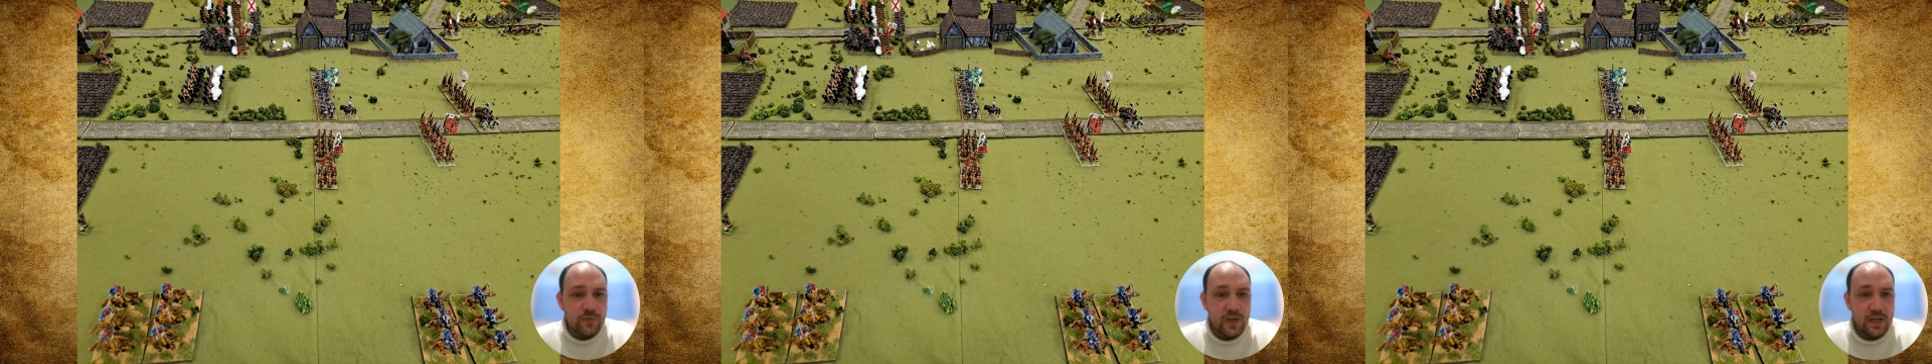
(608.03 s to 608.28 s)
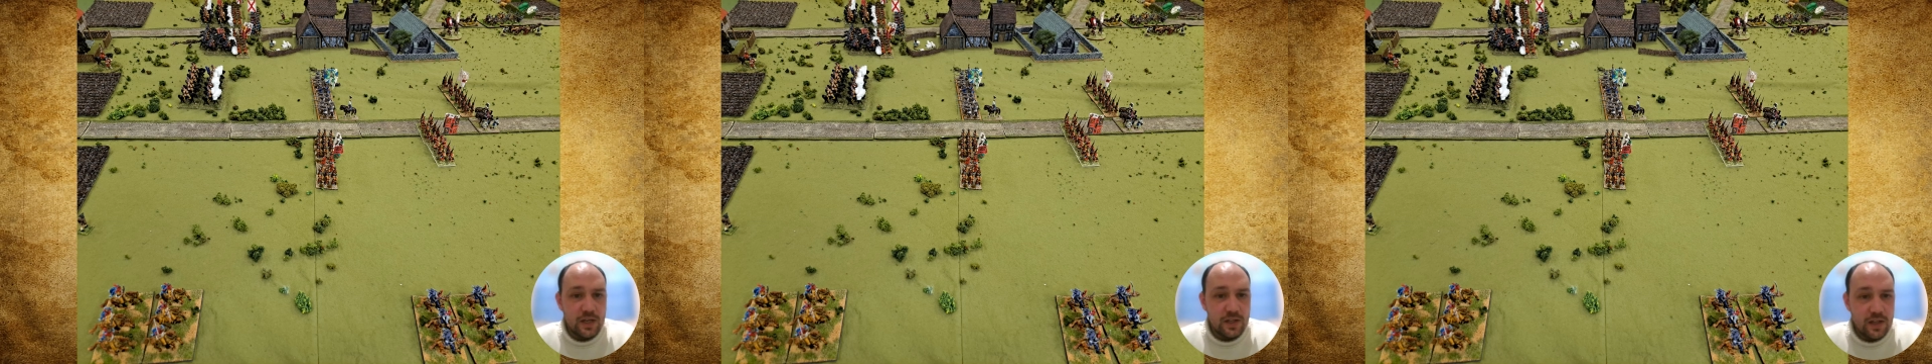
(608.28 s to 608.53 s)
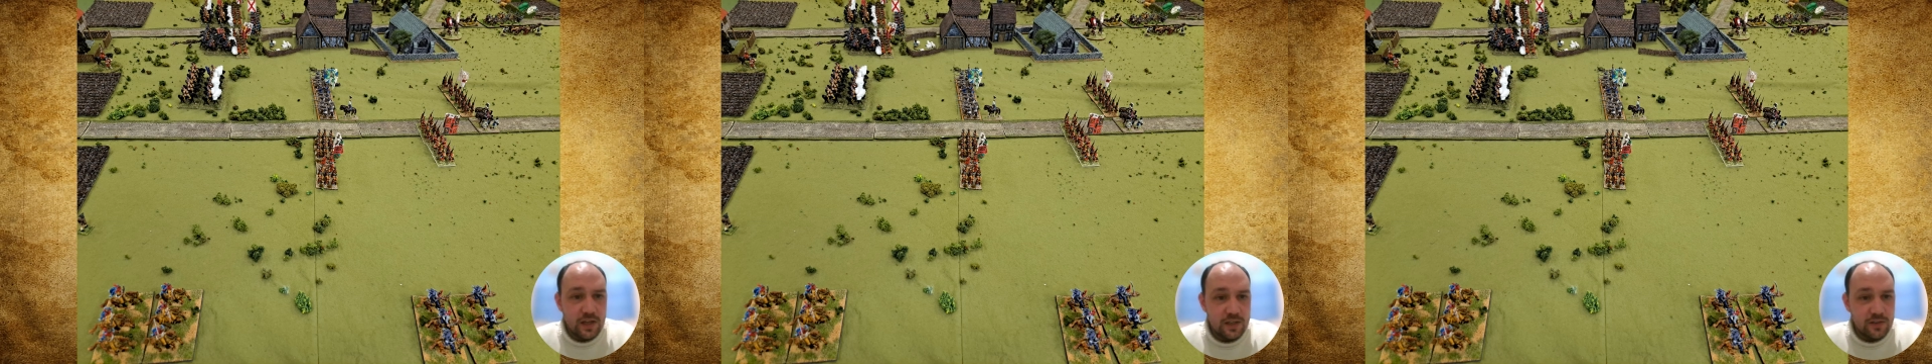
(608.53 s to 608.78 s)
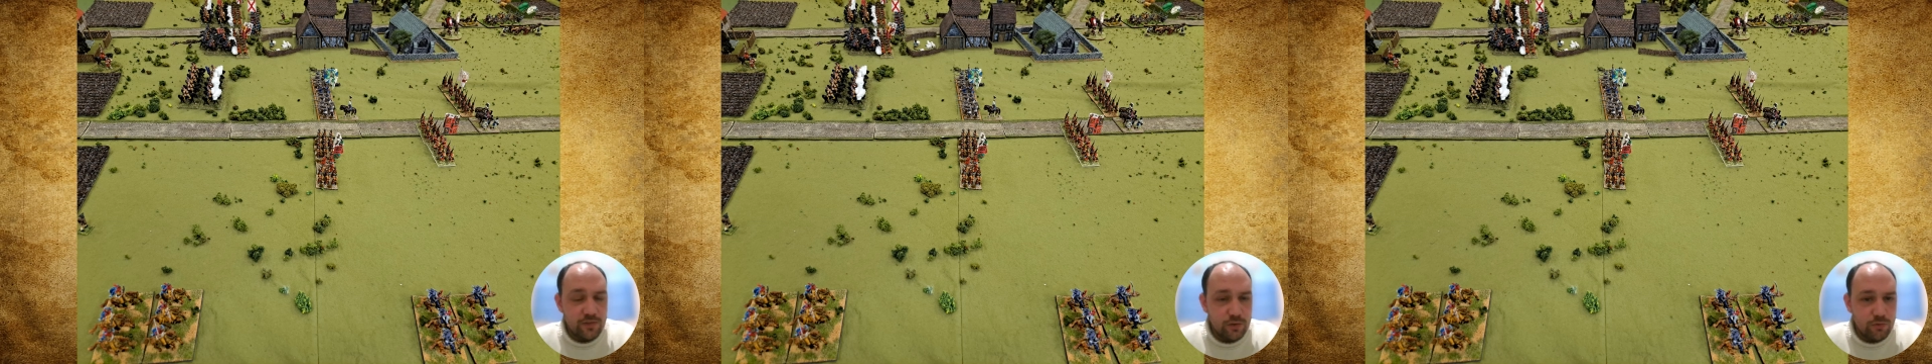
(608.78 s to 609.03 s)
And
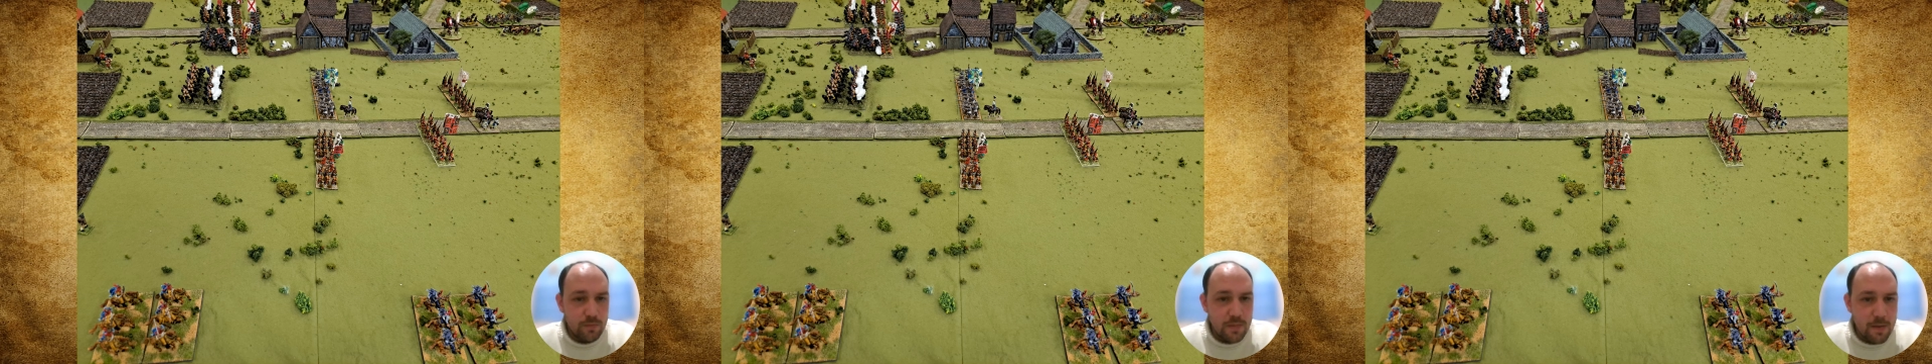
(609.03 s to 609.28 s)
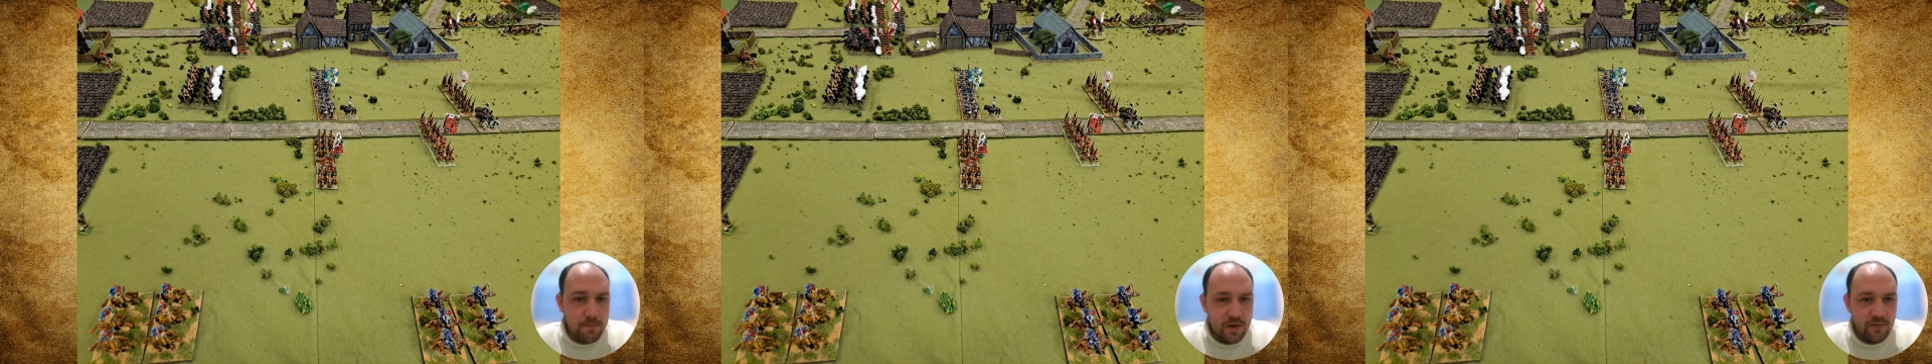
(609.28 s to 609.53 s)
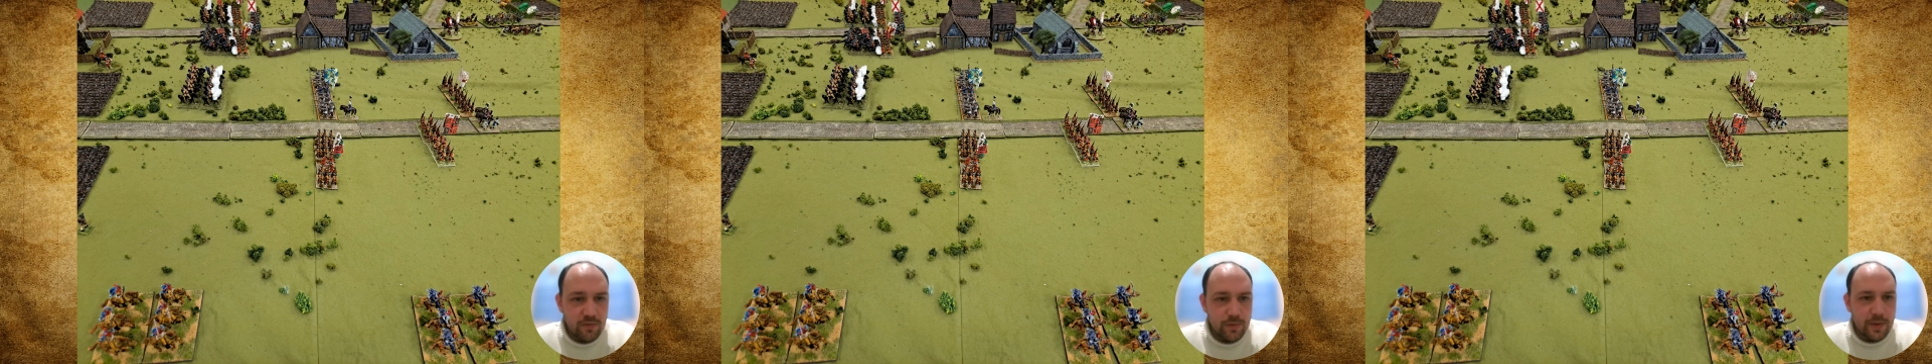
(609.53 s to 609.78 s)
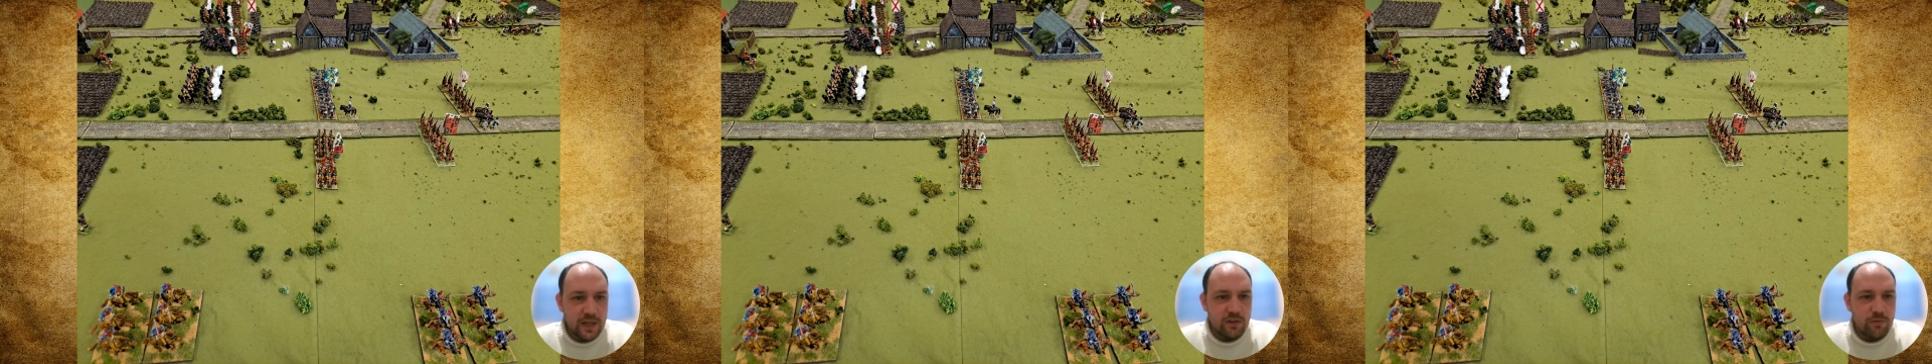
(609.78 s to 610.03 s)
if you remember from
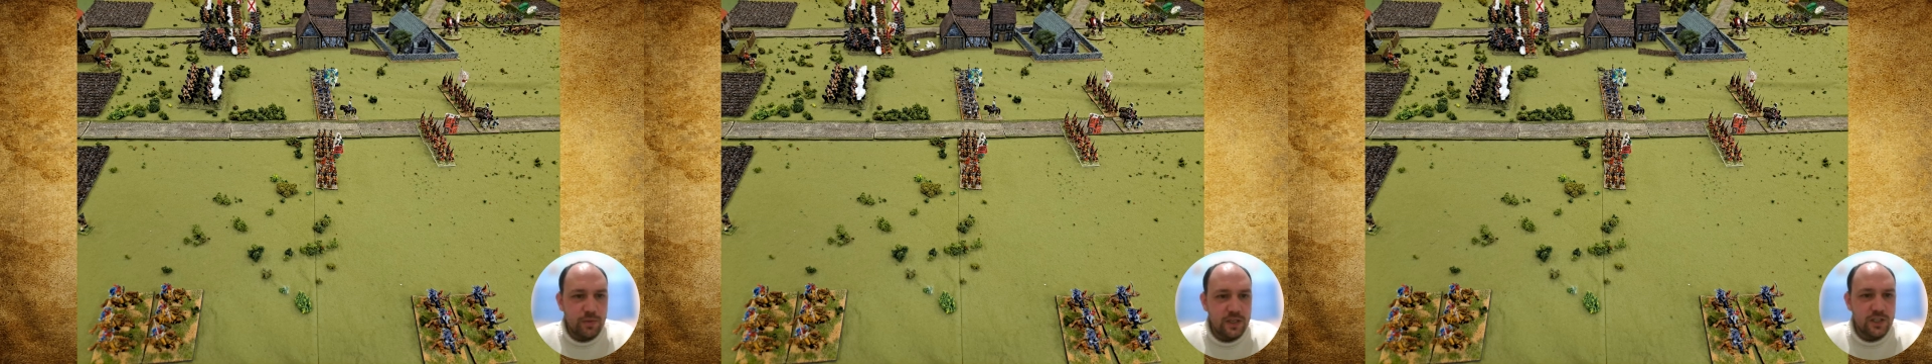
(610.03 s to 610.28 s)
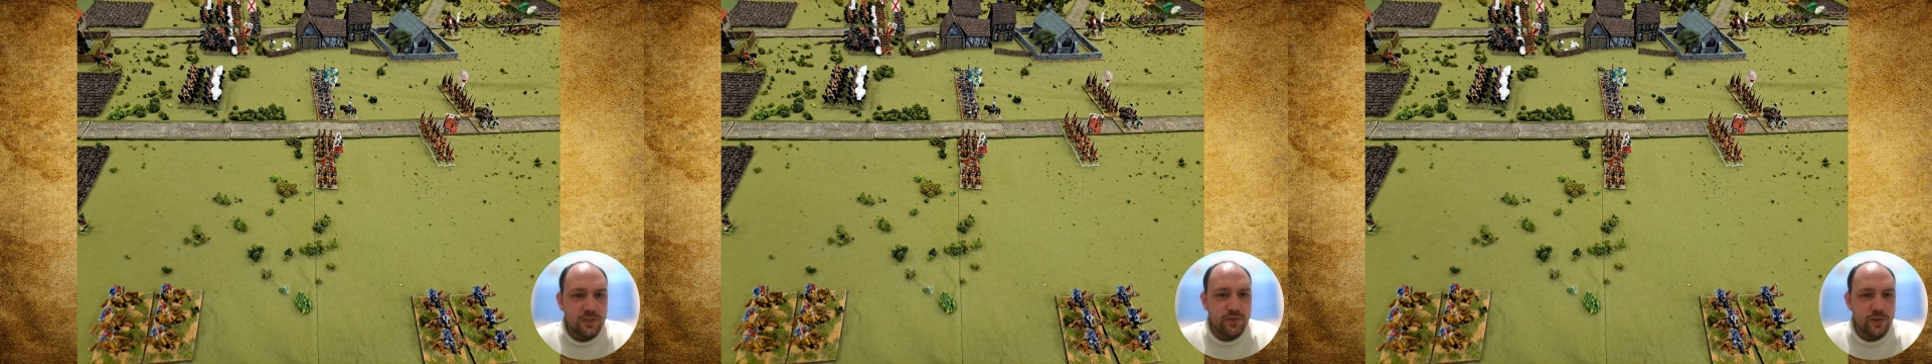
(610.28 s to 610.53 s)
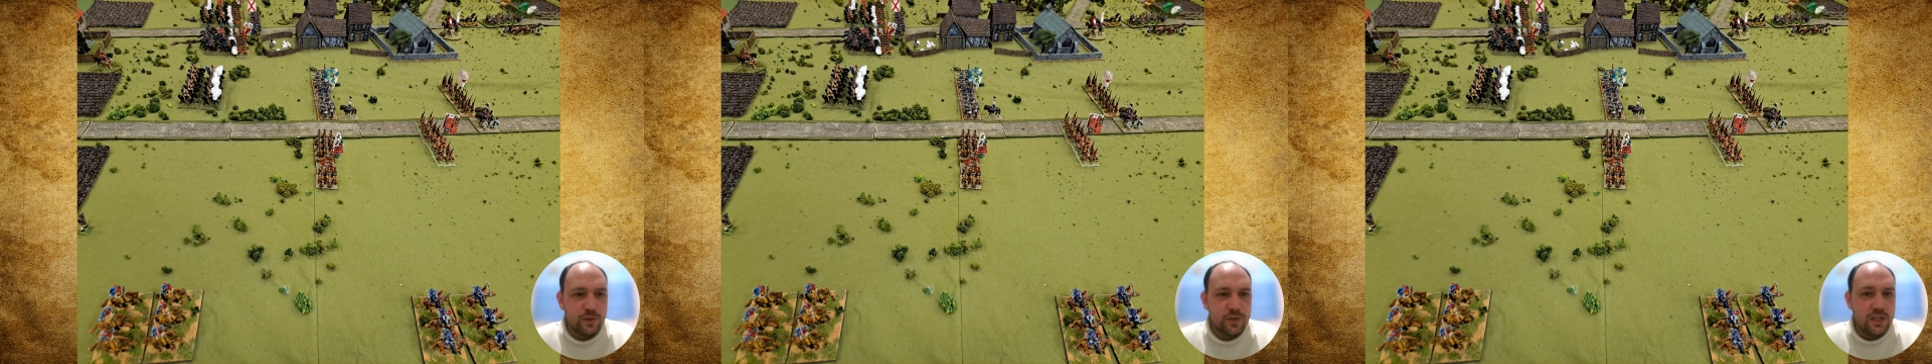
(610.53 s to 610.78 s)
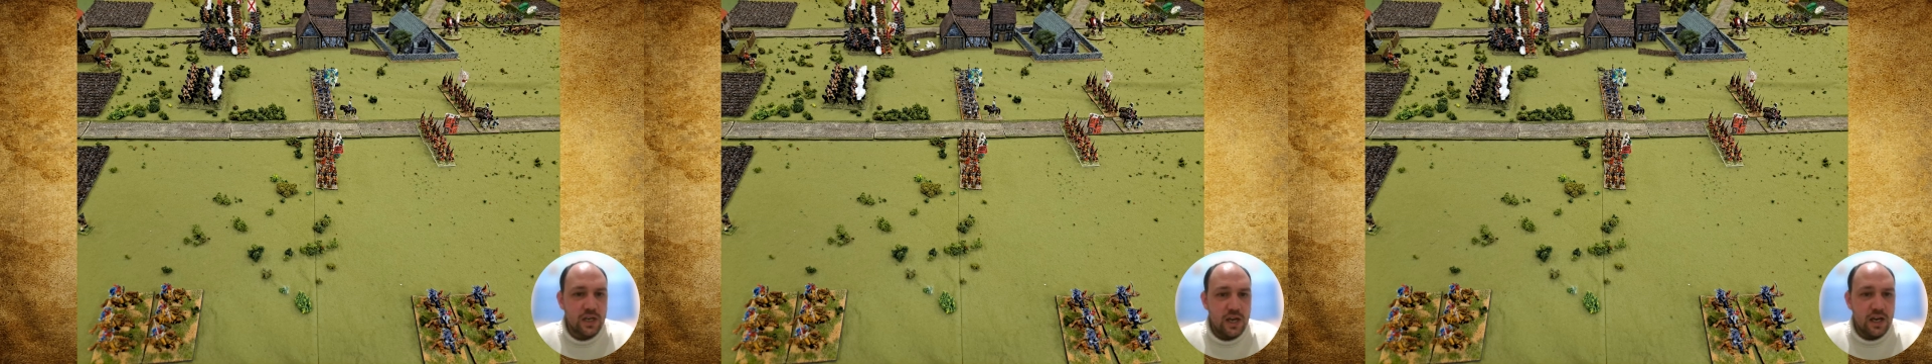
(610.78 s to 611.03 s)
the Battle of Petersfield,